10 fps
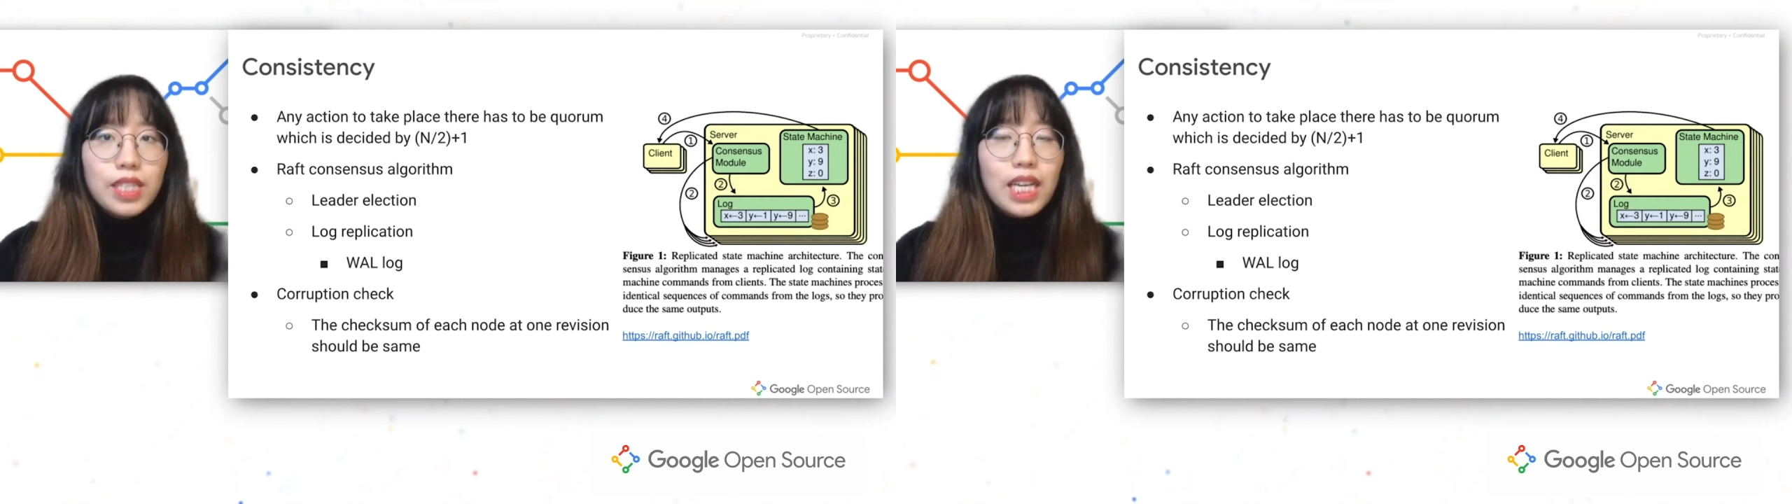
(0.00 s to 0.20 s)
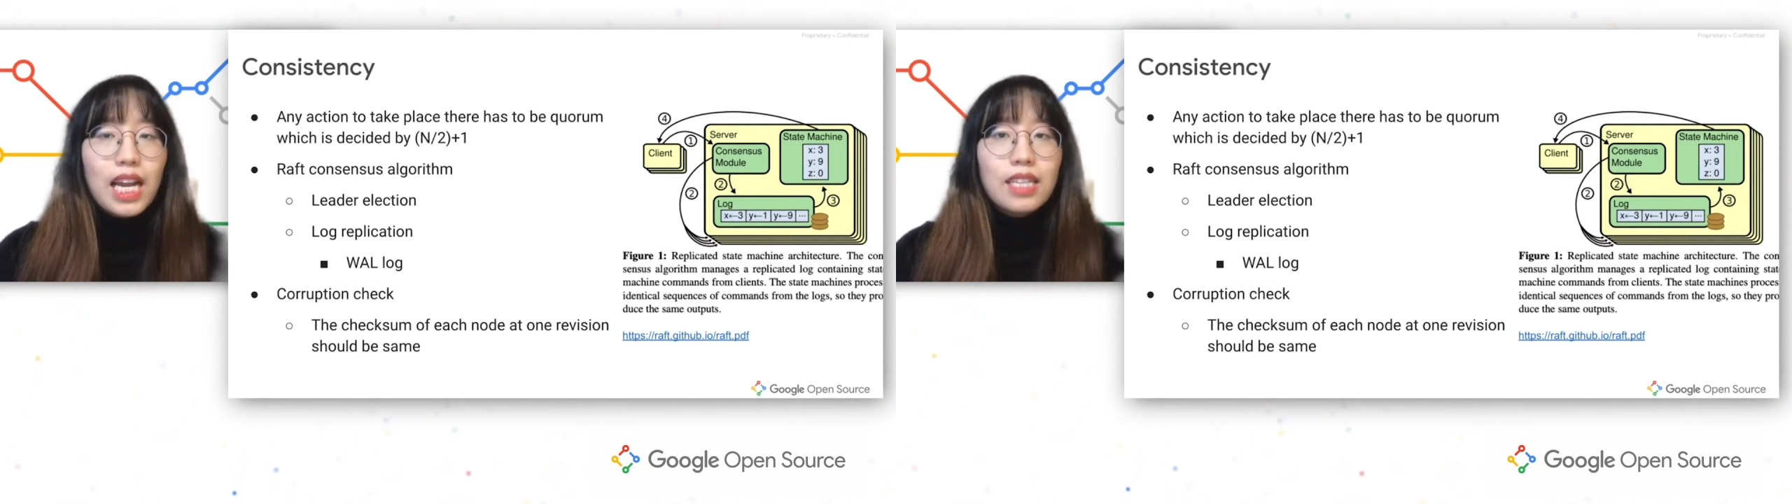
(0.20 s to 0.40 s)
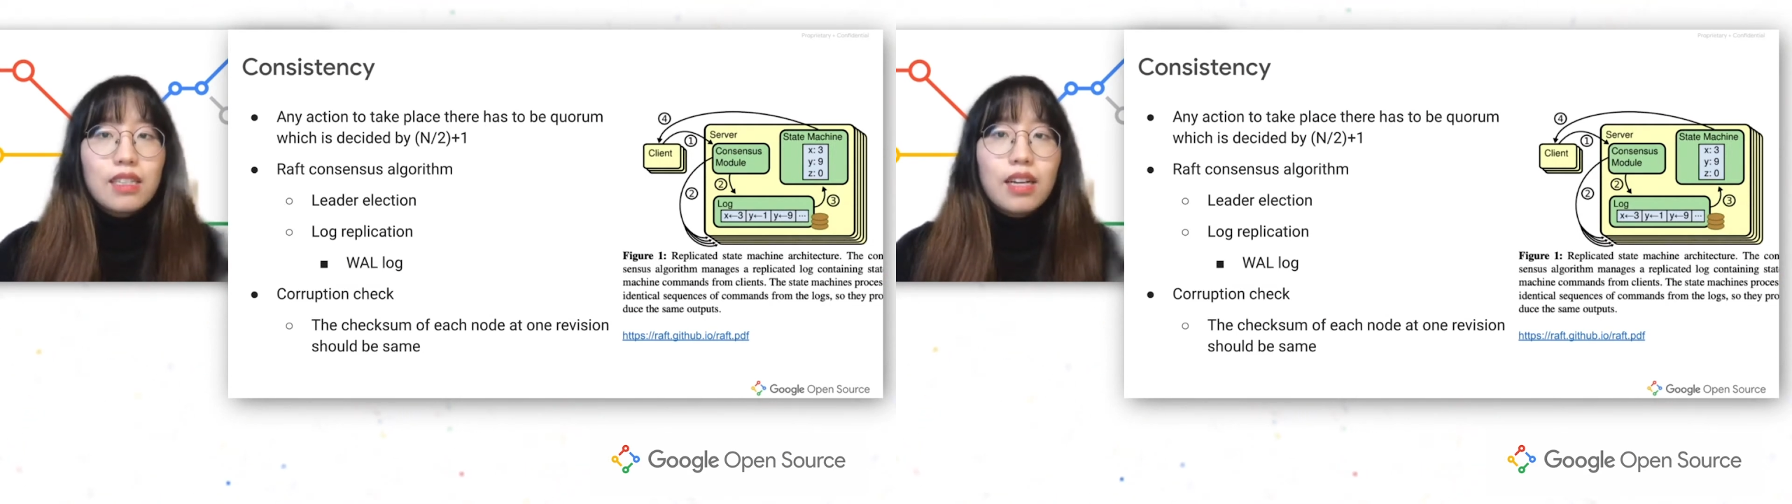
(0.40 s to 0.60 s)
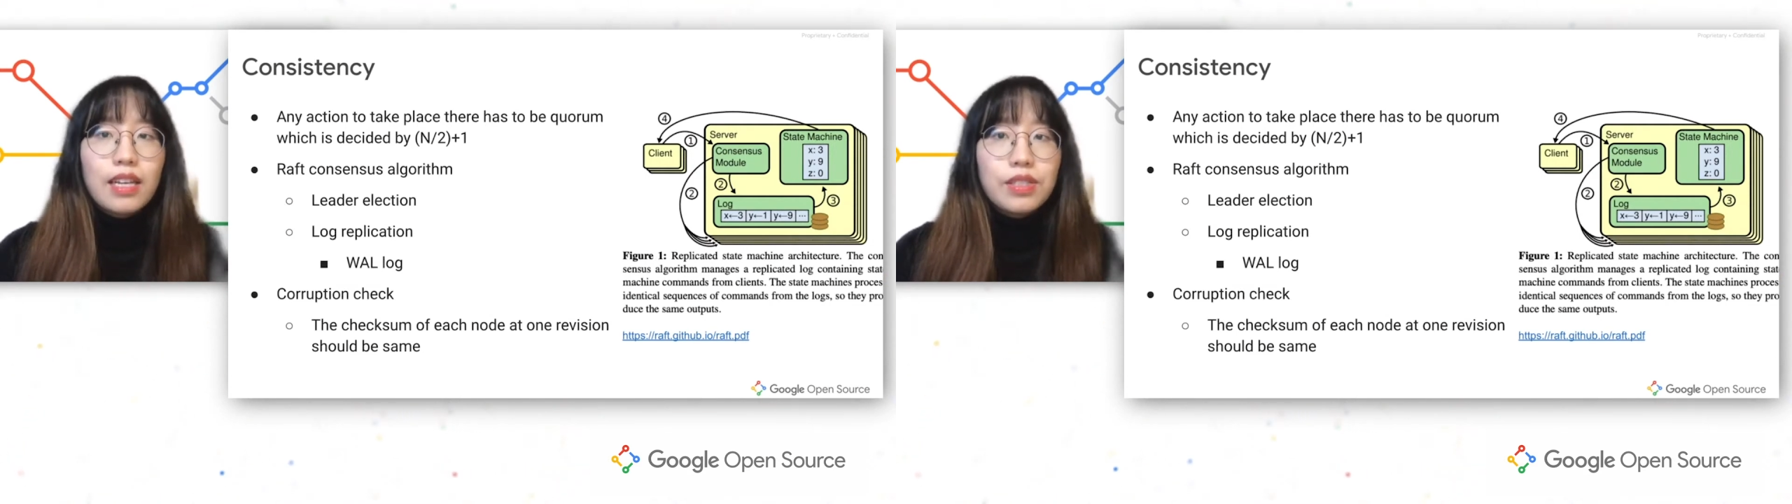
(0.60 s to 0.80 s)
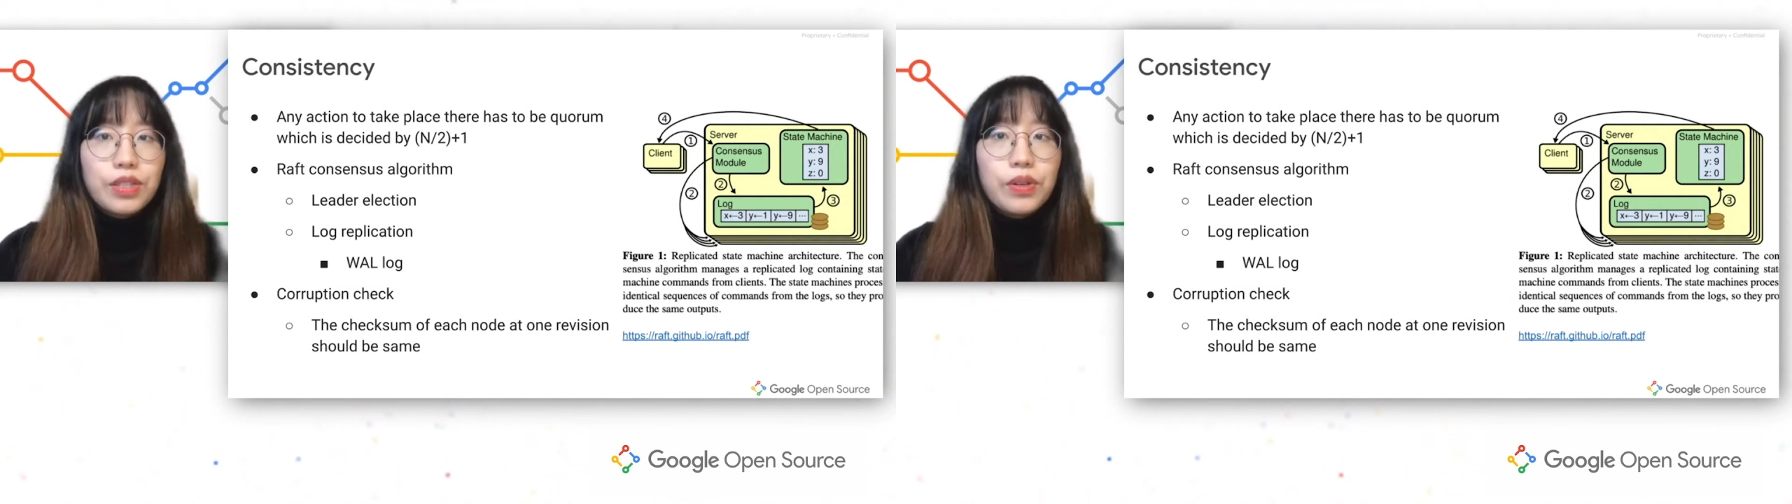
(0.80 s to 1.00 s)
the cluster can
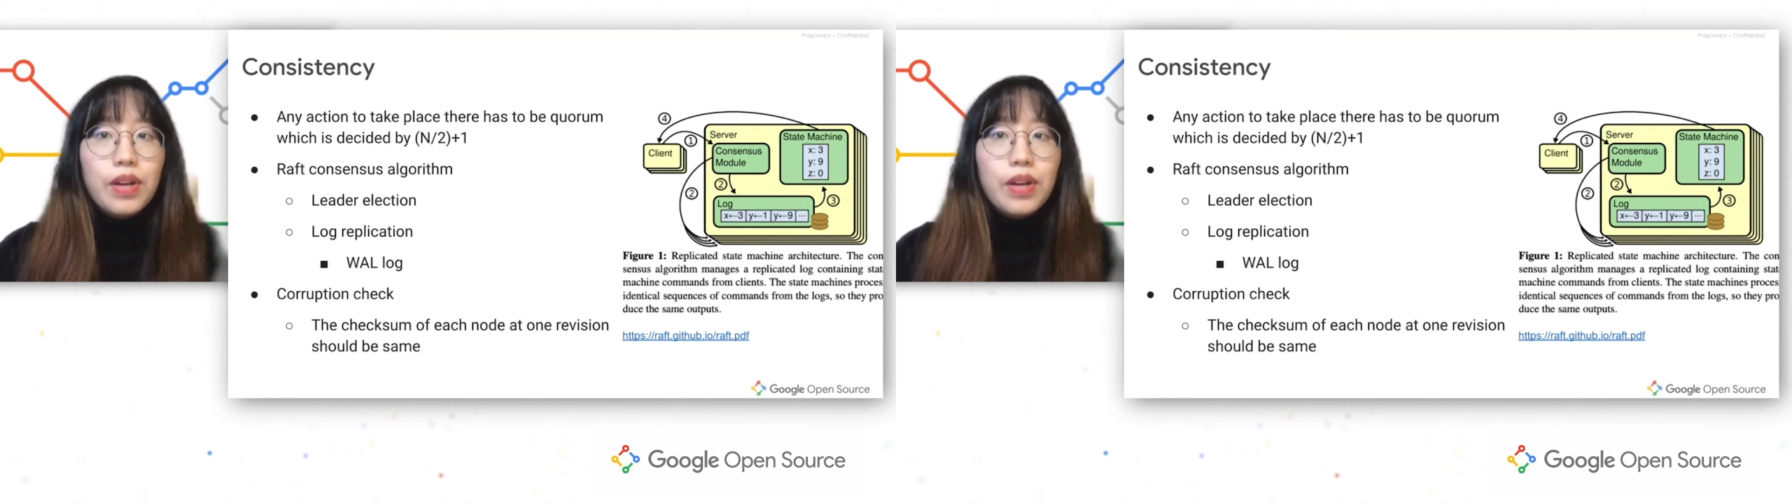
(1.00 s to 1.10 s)
still